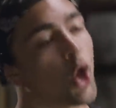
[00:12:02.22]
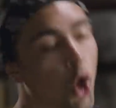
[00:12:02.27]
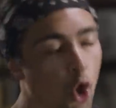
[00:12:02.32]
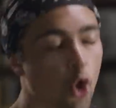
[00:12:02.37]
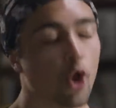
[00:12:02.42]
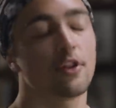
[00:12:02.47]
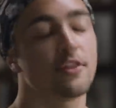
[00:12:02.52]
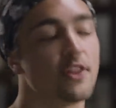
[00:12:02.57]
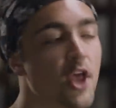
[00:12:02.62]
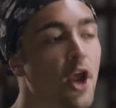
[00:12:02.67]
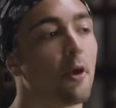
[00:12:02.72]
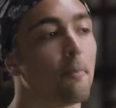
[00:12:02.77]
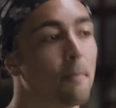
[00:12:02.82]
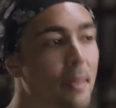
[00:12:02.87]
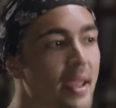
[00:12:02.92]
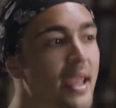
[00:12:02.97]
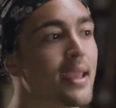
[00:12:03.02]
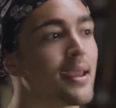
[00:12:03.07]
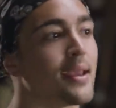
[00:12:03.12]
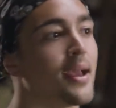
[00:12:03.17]
could there
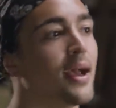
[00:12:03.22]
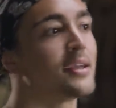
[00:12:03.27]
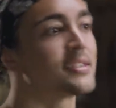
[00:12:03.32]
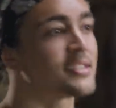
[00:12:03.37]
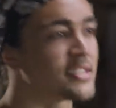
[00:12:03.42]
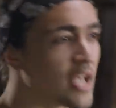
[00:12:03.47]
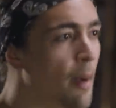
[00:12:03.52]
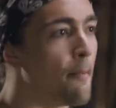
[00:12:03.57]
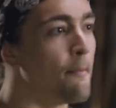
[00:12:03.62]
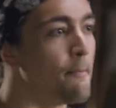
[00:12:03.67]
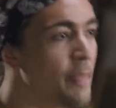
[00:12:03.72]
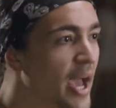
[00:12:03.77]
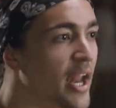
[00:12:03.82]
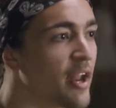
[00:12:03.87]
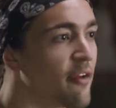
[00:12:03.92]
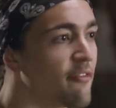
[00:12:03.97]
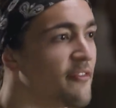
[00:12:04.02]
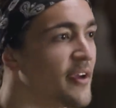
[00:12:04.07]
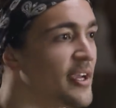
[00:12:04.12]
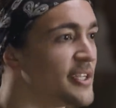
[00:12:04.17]
be some
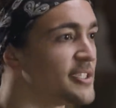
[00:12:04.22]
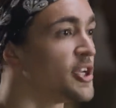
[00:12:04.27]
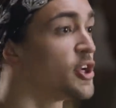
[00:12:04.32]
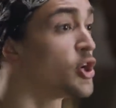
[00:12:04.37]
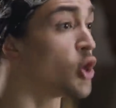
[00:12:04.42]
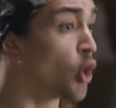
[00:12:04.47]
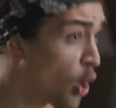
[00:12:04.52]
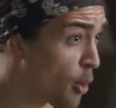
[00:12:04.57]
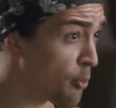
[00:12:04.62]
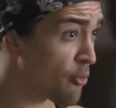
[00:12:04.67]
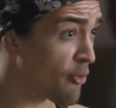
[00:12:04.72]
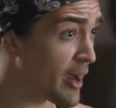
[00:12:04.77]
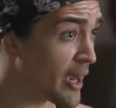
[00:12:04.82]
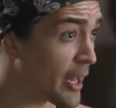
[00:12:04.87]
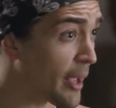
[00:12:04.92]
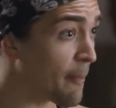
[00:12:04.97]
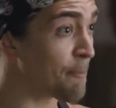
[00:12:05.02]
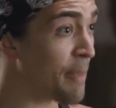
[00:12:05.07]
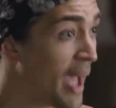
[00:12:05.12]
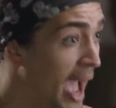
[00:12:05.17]
benefit to
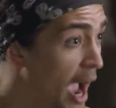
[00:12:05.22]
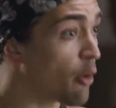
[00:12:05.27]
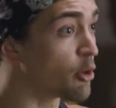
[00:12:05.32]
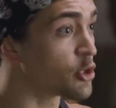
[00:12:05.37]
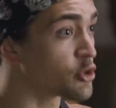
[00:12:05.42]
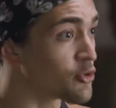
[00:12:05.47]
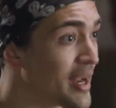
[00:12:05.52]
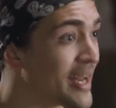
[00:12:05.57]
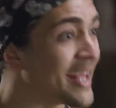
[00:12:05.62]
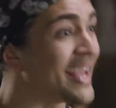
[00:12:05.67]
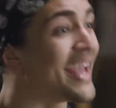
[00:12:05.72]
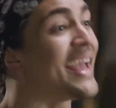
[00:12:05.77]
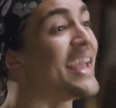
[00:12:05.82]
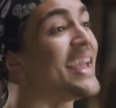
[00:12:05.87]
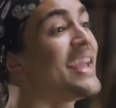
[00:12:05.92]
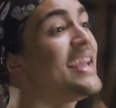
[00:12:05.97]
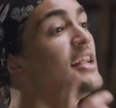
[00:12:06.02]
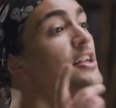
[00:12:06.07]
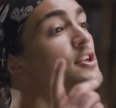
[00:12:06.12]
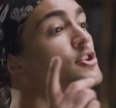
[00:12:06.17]
incorporating power training
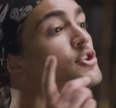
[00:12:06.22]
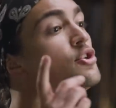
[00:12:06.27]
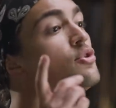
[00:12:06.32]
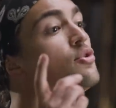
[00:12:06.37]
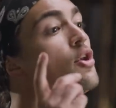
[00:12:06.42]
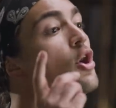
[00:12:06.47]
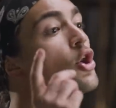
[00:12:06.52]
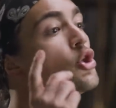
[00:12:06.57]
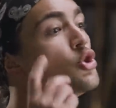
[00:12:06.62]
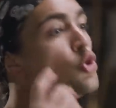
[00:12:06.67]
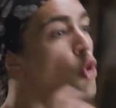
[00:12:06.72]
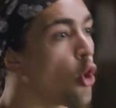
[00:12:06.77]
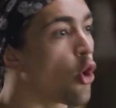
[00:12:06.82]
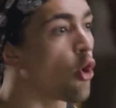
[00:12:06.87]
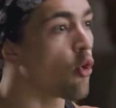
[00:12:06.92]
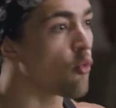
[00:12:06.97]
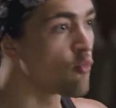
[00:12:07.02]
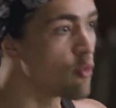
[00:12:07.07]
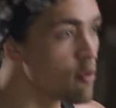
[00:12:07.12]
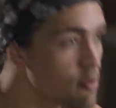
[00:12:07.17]
into
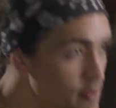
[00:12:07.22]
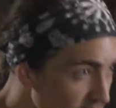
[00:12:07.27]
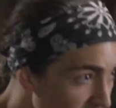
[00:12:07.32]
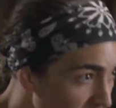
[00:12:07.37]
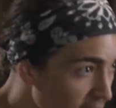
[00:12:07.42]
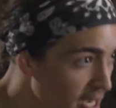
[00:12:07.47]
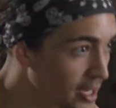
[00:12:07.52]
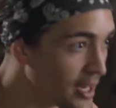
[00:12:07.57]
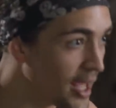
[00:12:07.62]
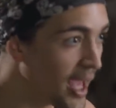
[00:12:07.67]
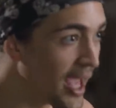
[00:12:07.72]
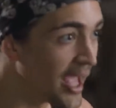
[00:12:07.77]
your routine?